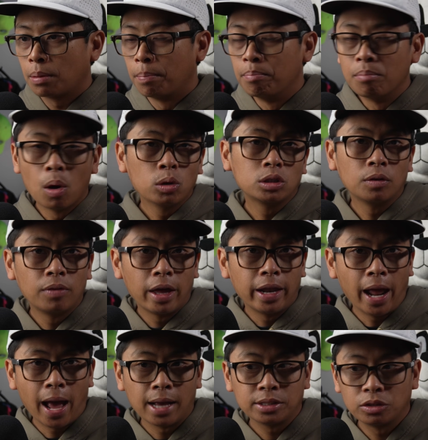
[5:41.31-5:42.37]
Most of that
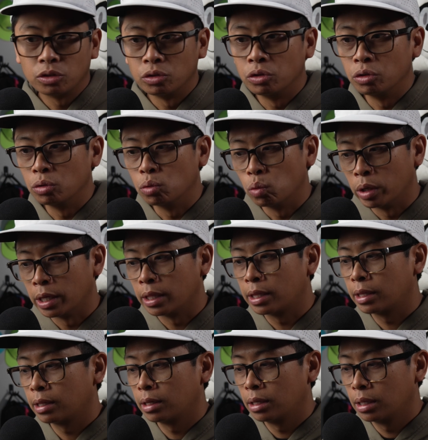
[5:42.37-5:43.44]
has to do
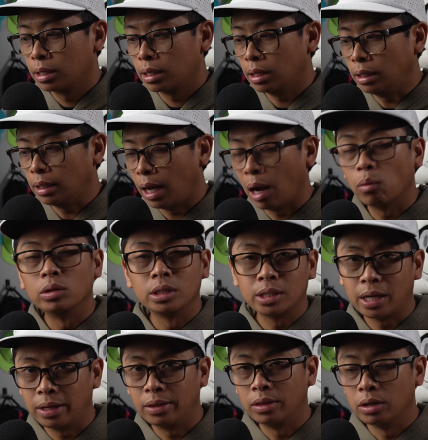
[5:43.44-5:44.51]
with I would
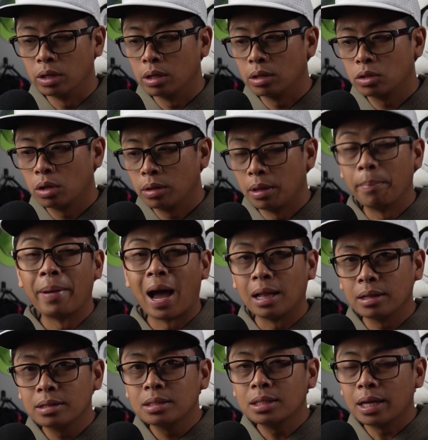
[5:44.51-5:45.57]
say the
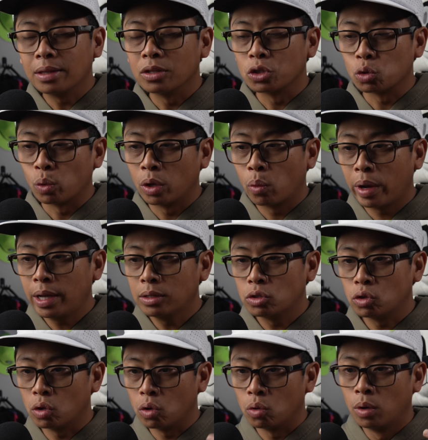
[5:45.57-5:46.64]
balance and the swing weight.
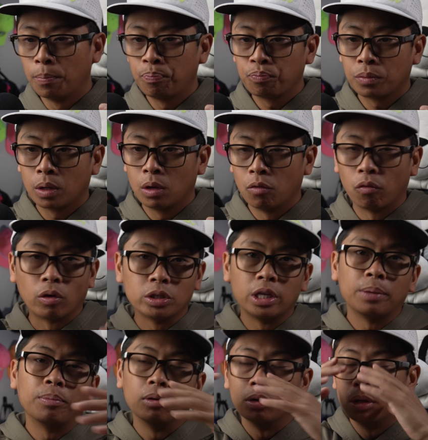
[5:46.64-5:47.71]
So for
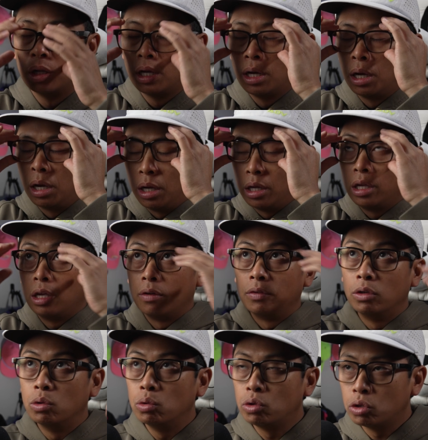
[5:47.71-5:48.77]
example, if
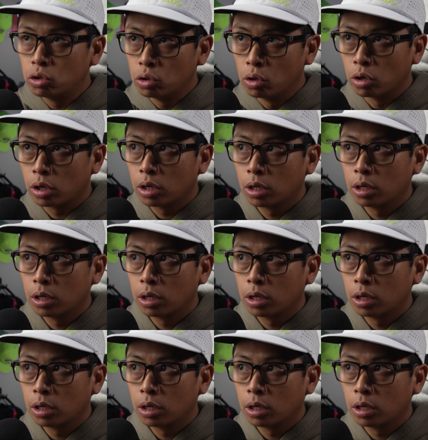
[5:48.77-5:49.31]
you took